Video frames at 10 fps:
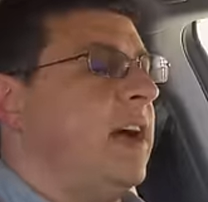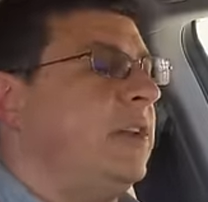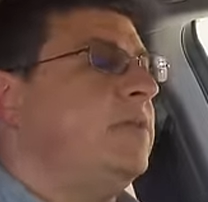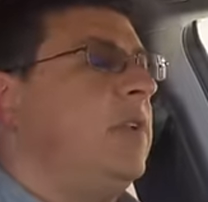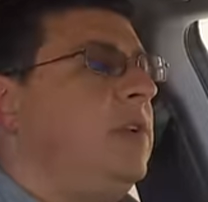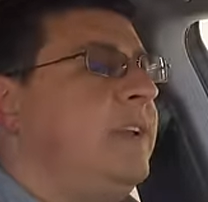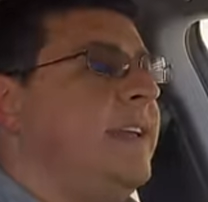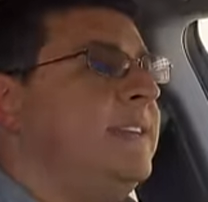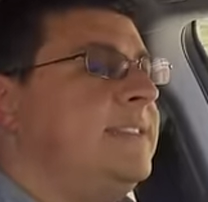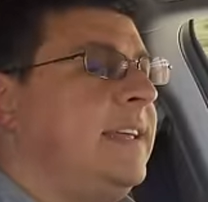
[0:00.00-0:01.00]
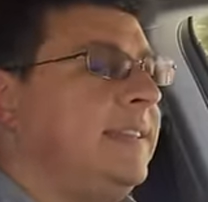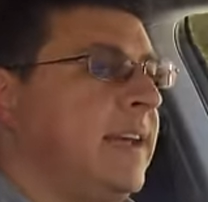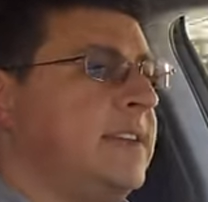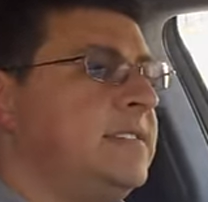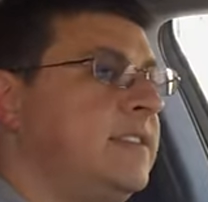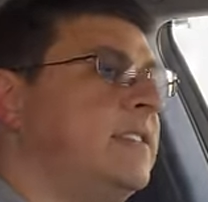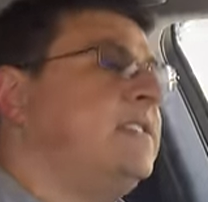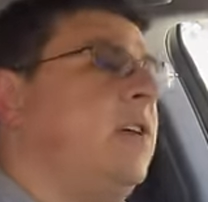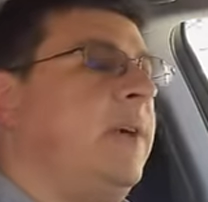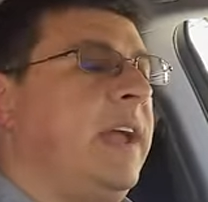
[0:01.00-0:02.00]
out on the road is that Lexus
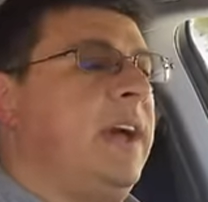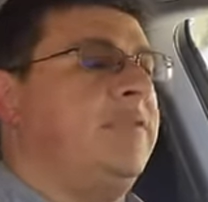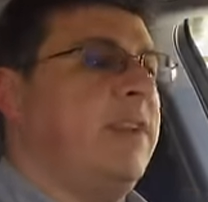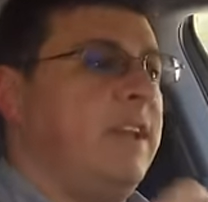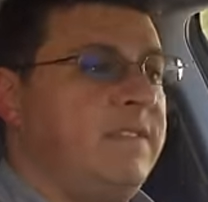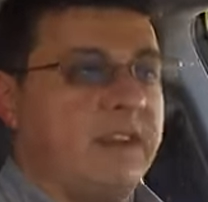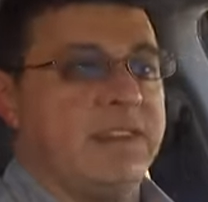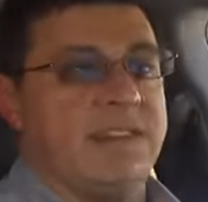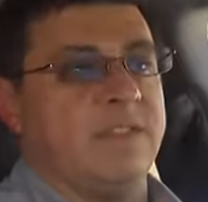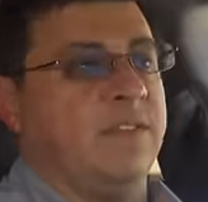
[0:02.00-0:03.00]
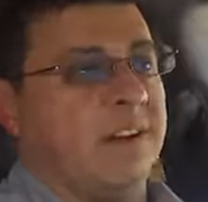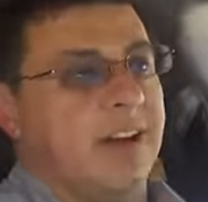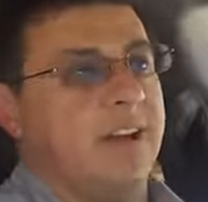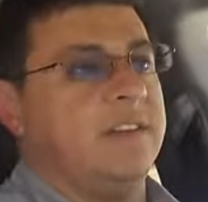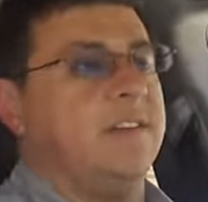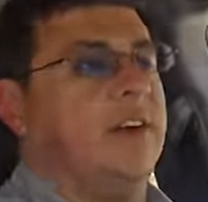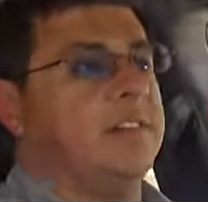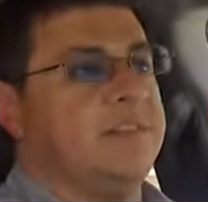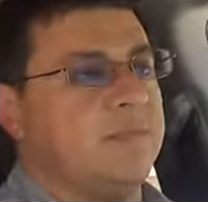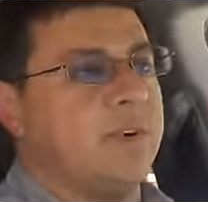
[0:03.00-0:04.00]
is going after a very different kind of
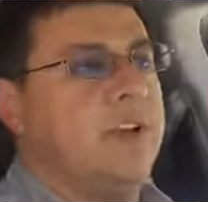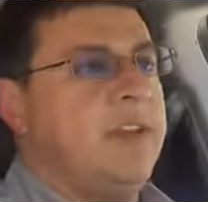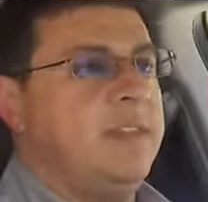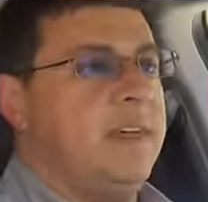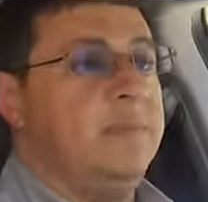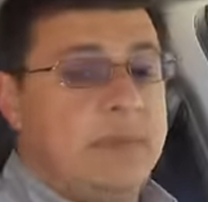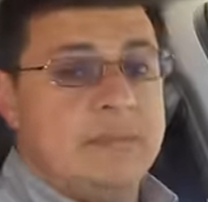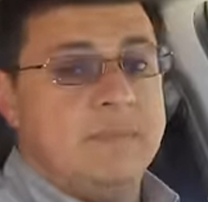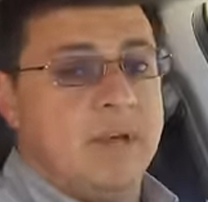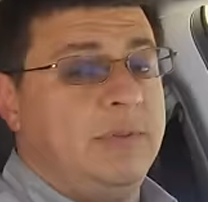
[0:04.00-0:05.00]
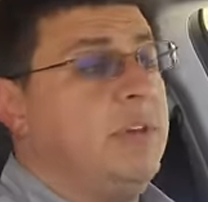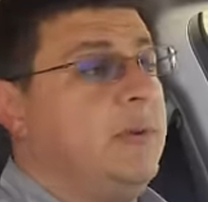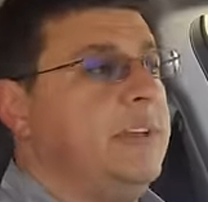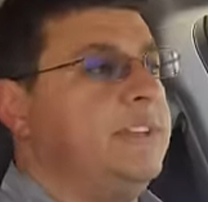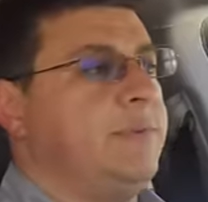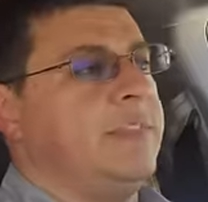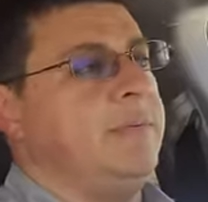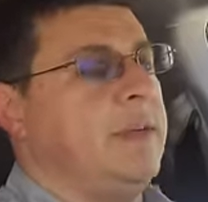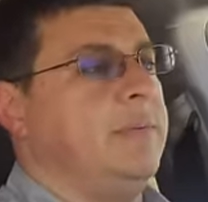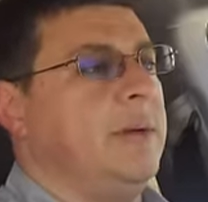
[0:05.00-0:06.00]
customer than BMW is with
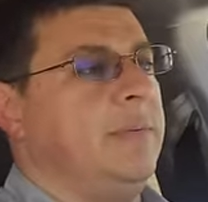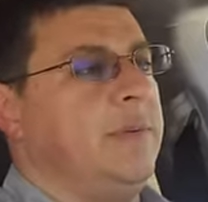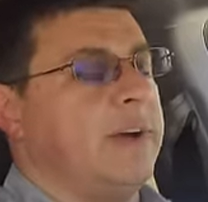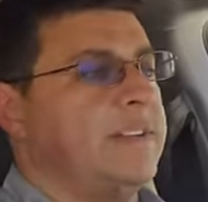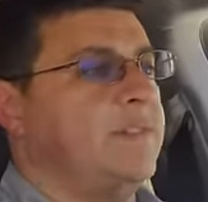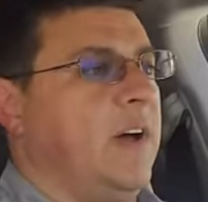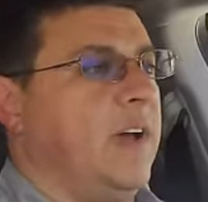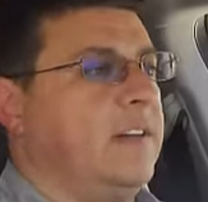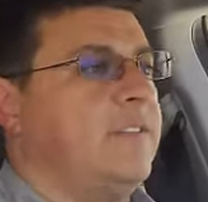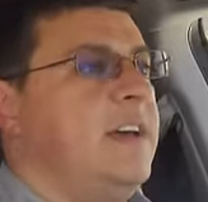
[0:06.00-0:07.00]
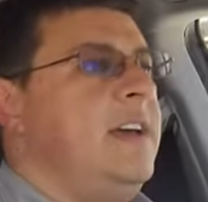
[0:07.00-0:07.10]
the BMW X5.